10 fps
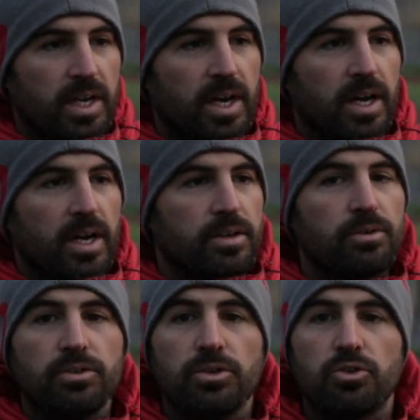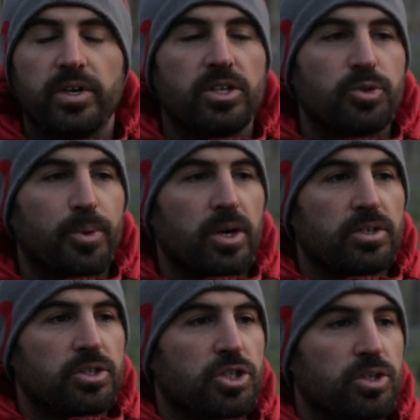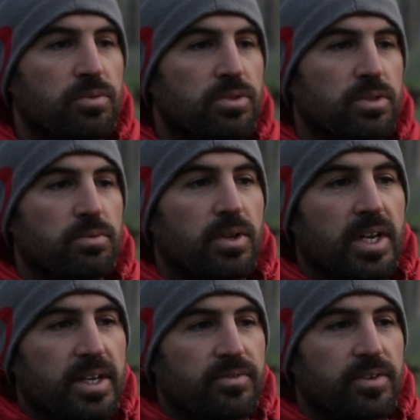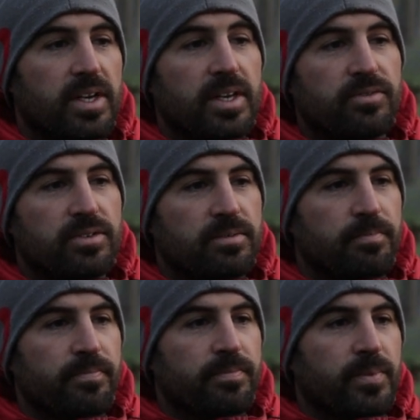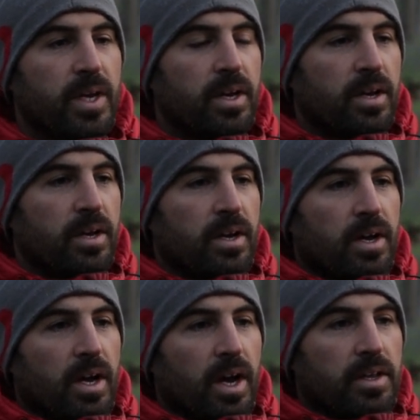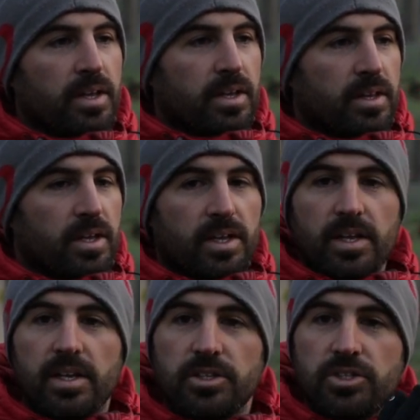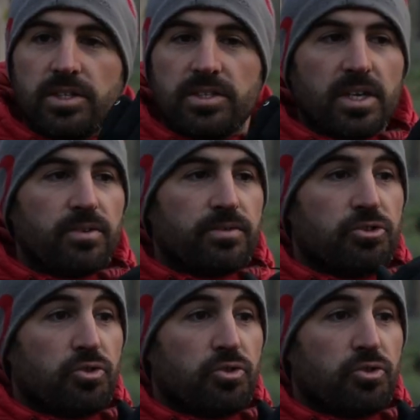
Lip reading: new green spurs and shoots with leaves, and then there's a series of